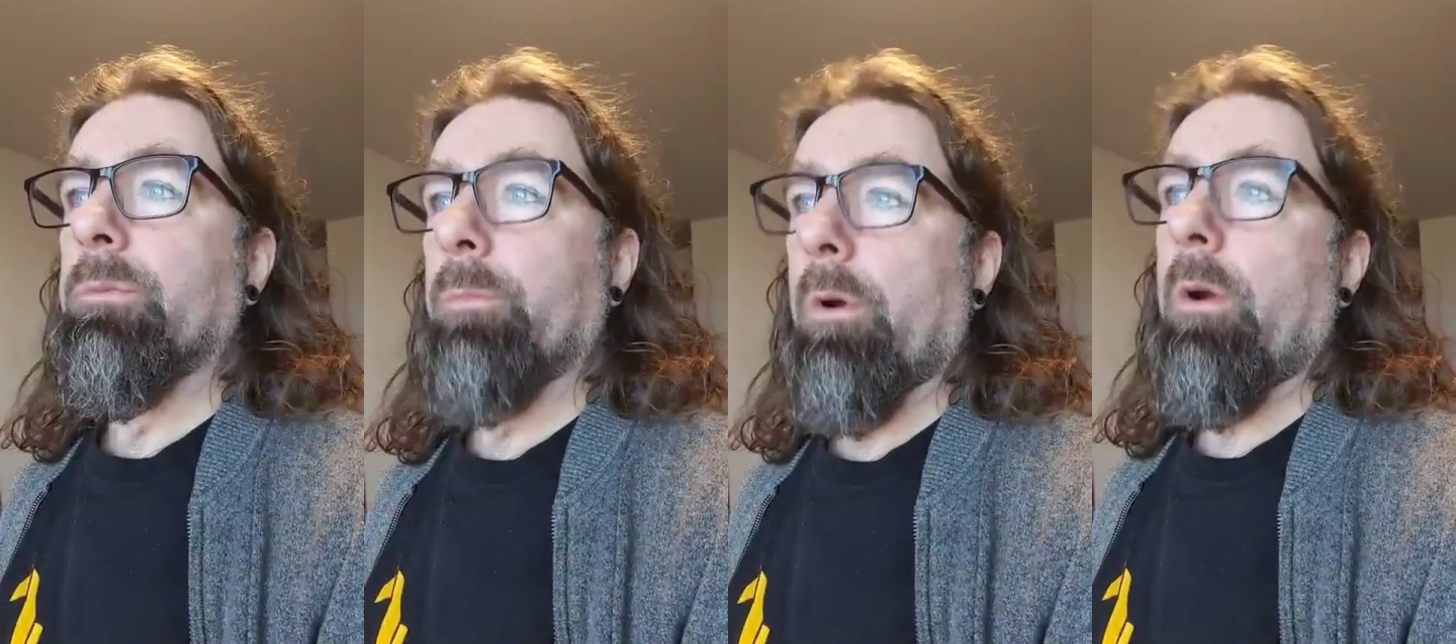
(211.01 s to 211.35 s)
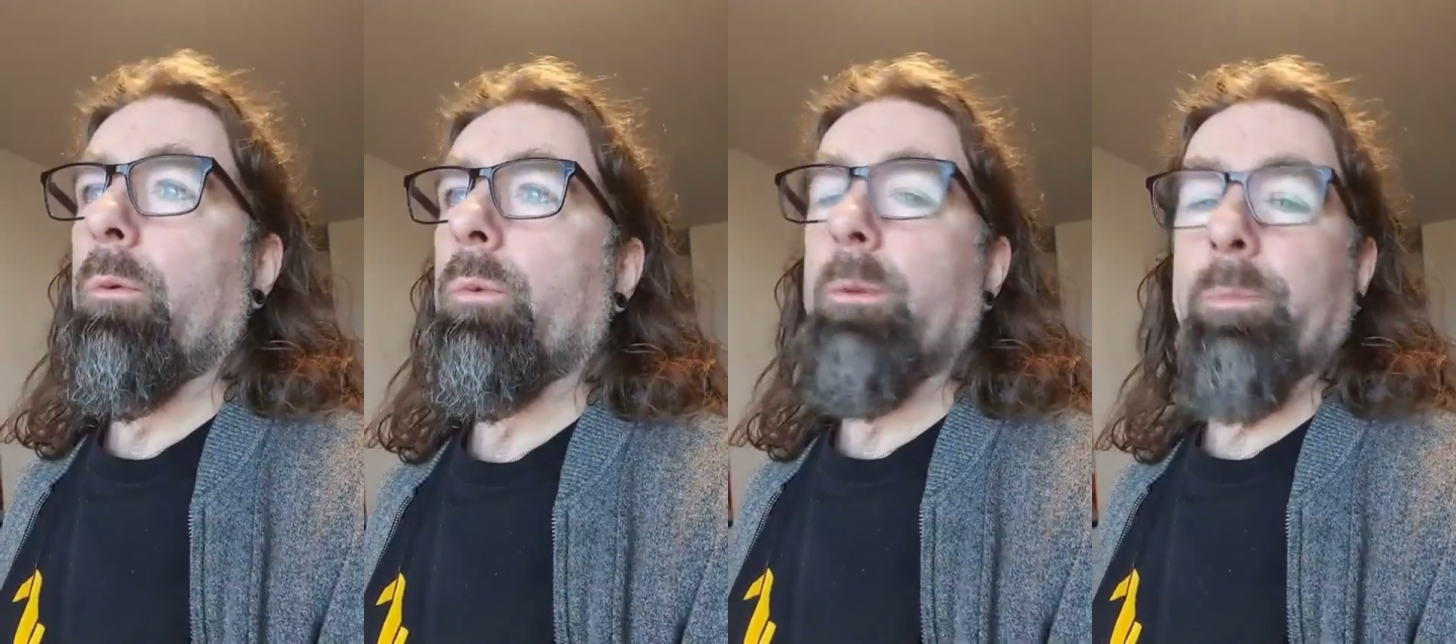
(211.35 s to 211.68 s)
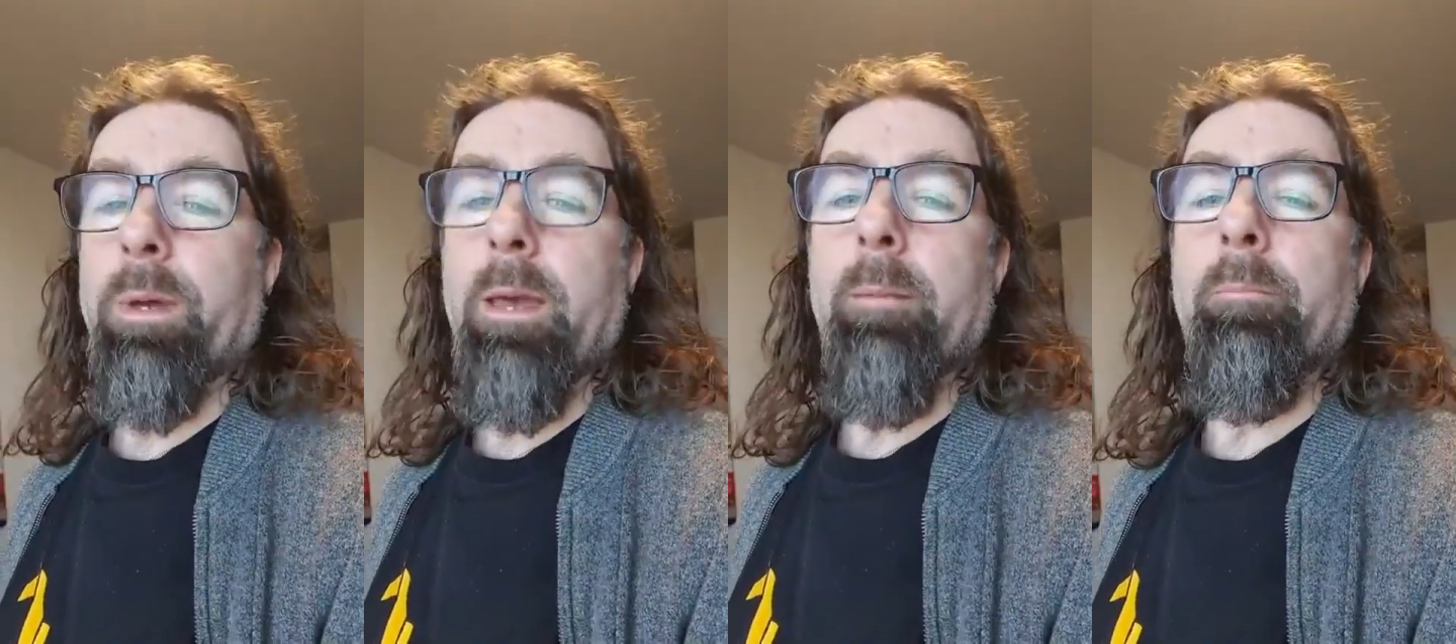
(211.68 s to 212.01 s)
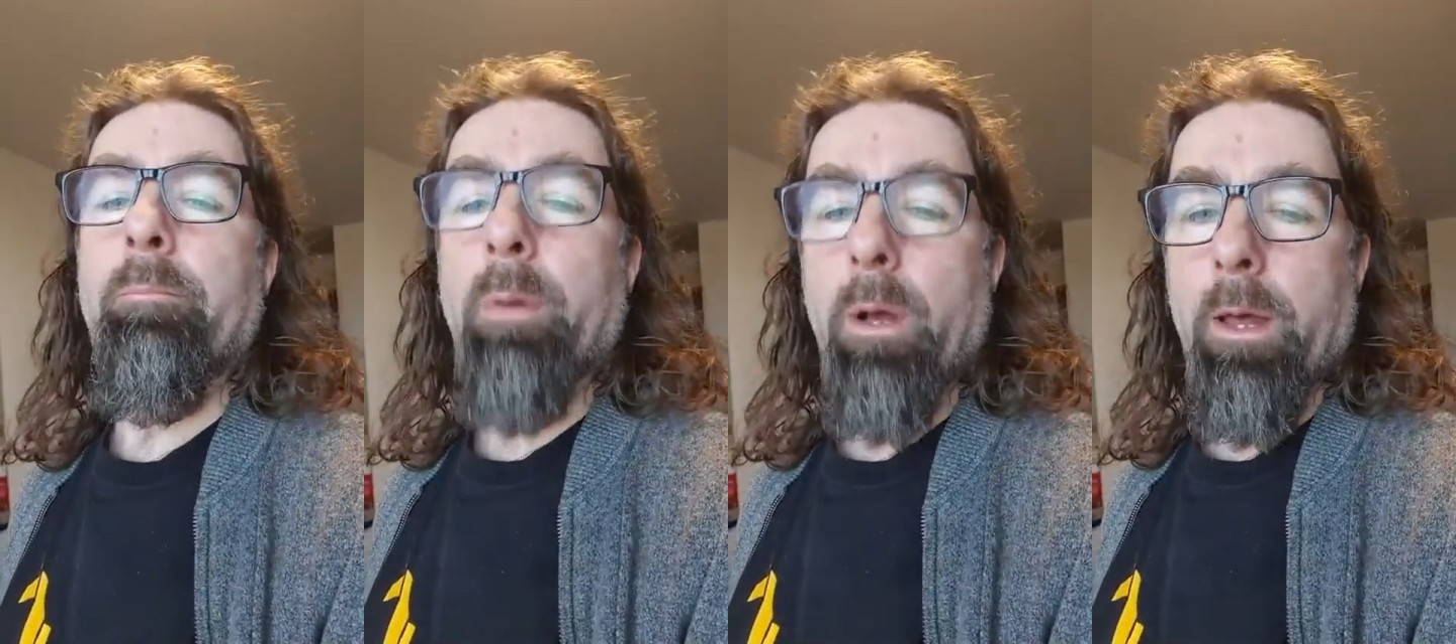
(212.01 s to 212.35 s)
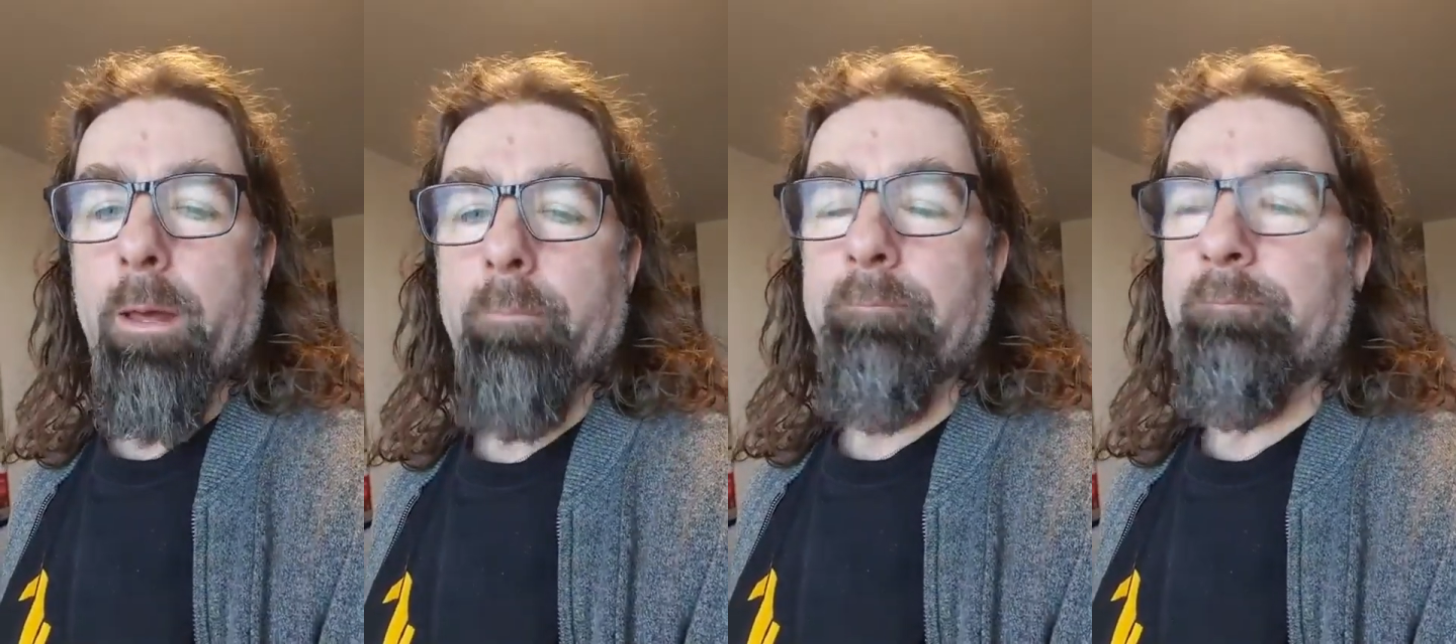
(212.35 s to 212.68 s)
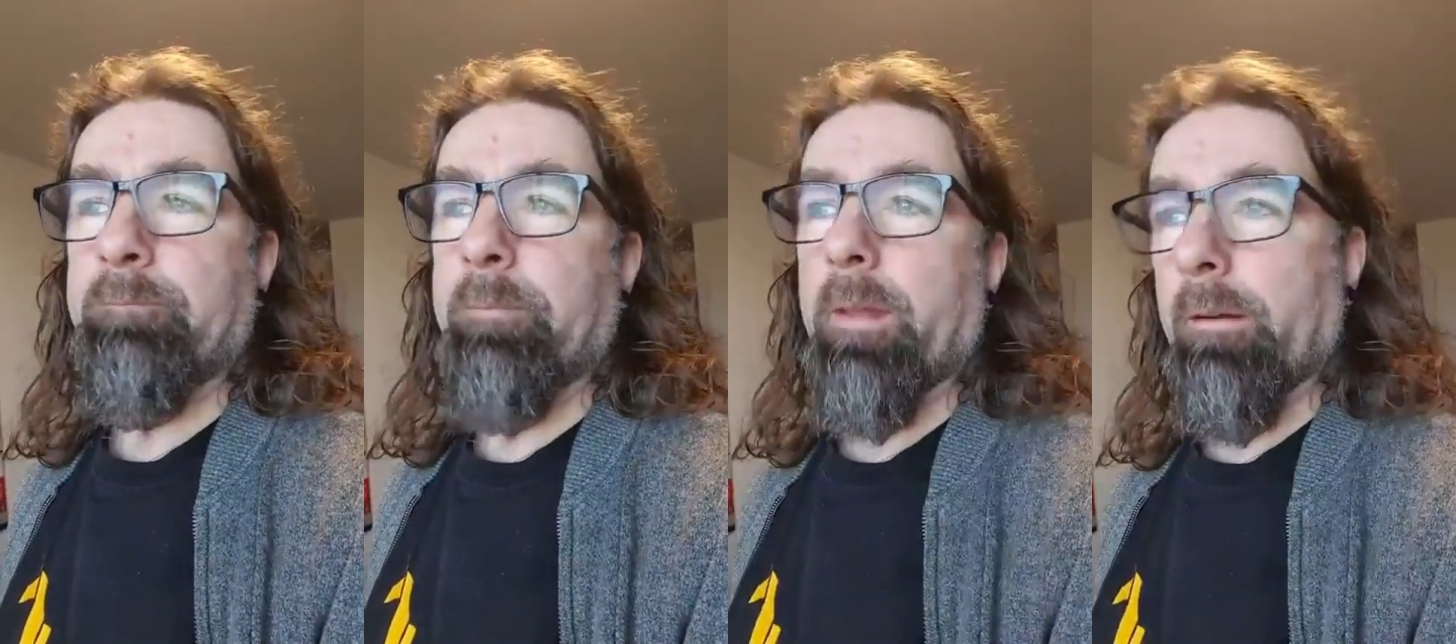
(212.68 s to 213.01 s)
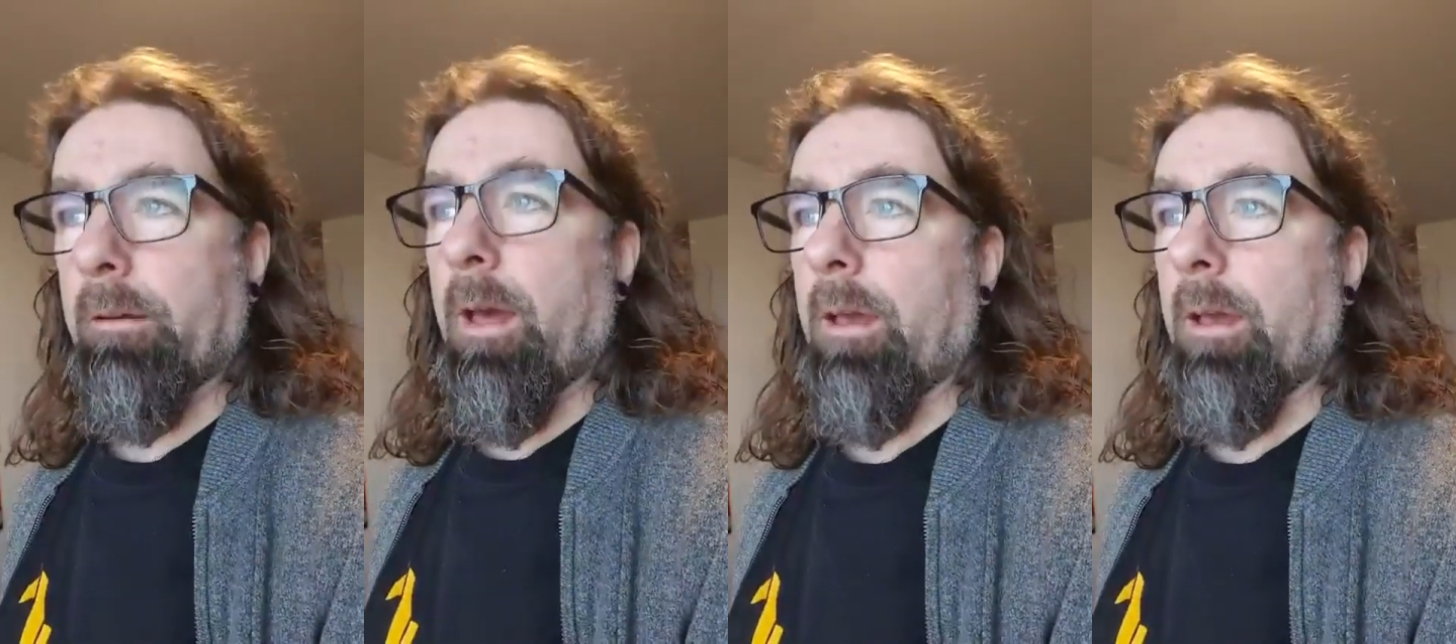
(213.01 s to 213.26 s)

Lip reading: because tomorrow will be a bugger.